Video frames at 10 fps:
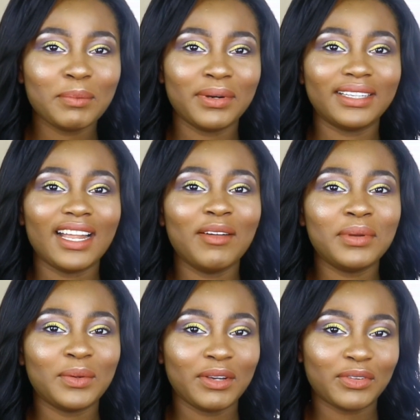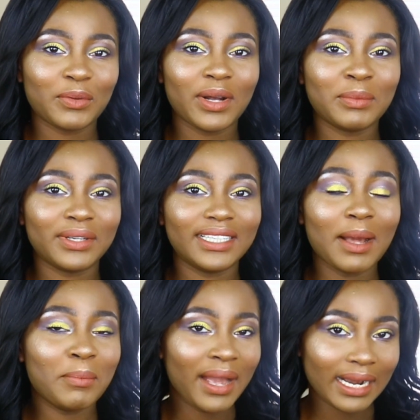but I've been away for a while, but
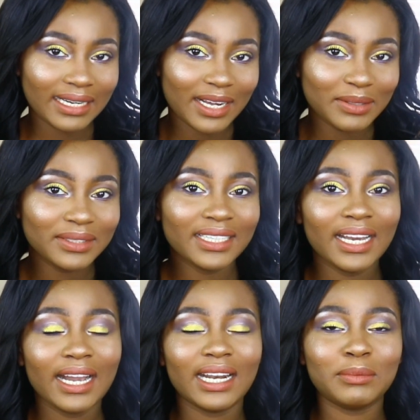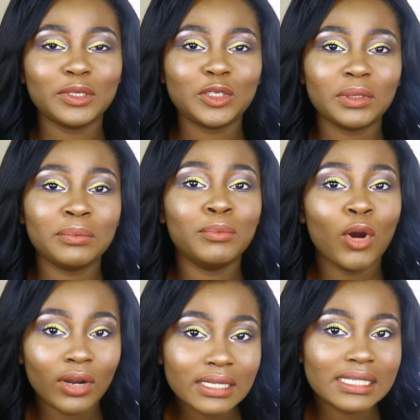I'm back now and I'm going to be
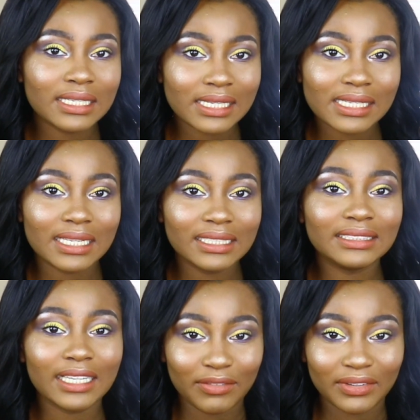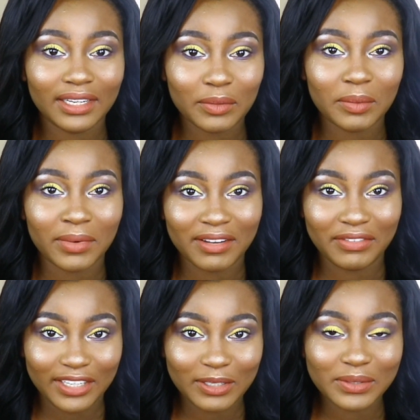more consistent definitely with my
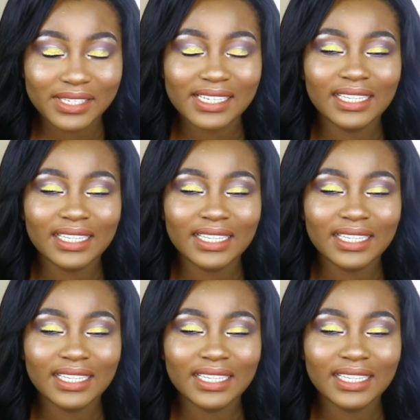videos.